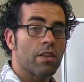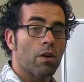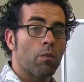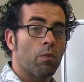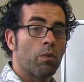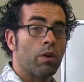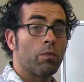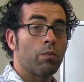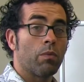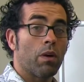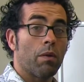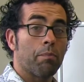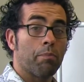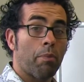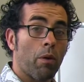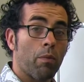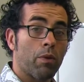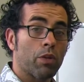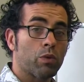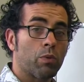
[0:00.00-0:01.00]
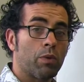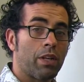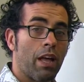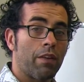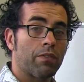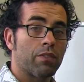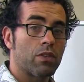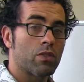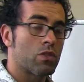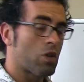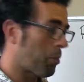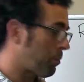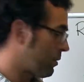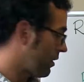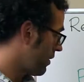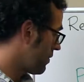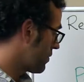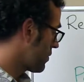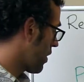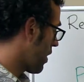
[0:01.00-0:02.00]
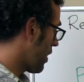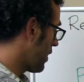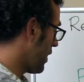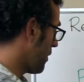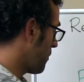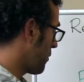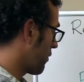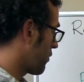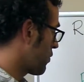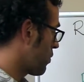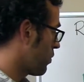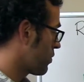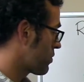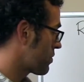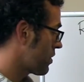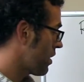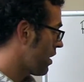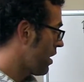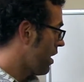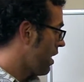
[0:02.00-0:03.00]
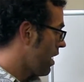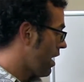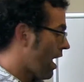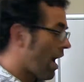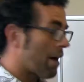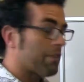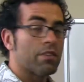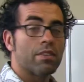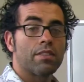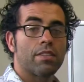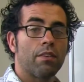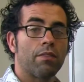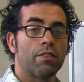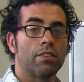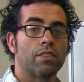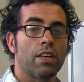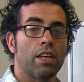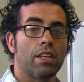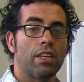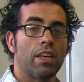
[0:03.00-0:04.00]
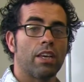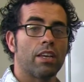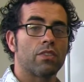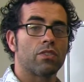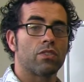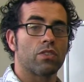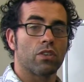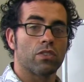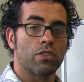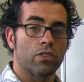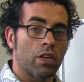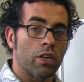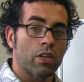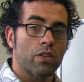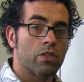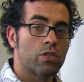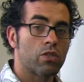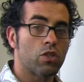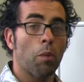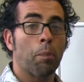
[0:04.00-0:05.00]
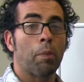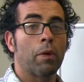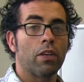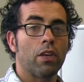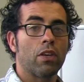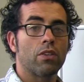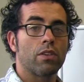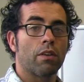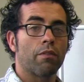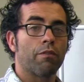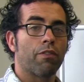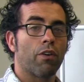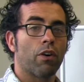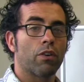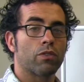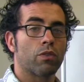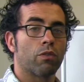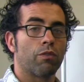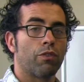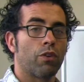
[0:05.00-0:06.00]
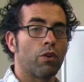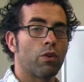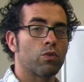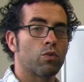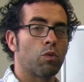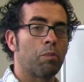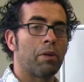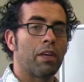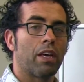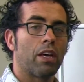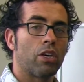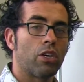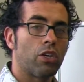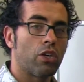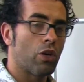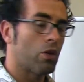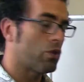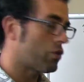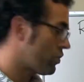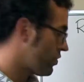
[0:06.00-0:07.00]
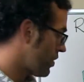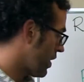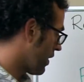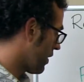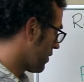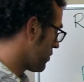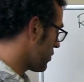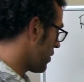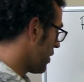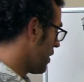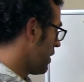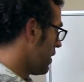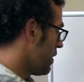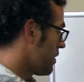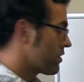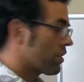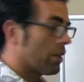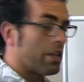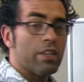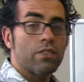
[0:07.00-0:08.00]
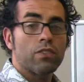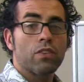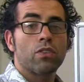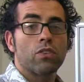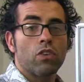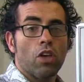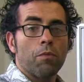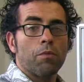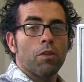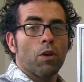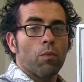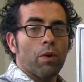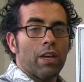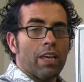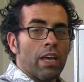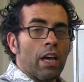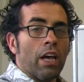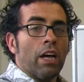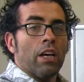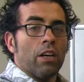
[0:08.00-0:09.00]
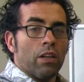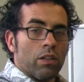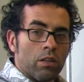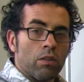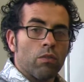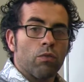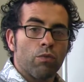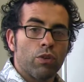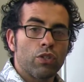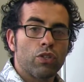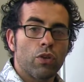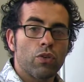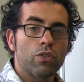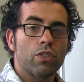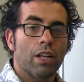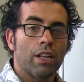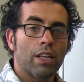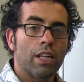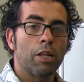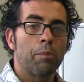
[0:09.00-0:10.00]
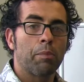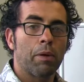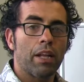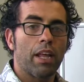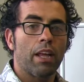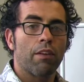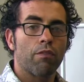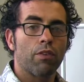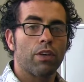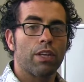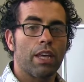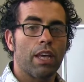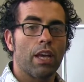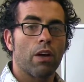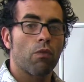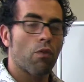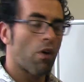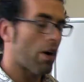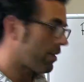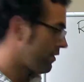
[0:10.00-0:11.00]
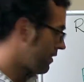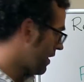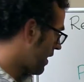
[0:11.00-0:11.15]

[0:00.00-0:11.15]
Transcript: by which we'd have to stop it entirely, but of course after 17 years just stopping using fossil fuels would be a huge challenge. So let's assume that we reduce a little bit every year right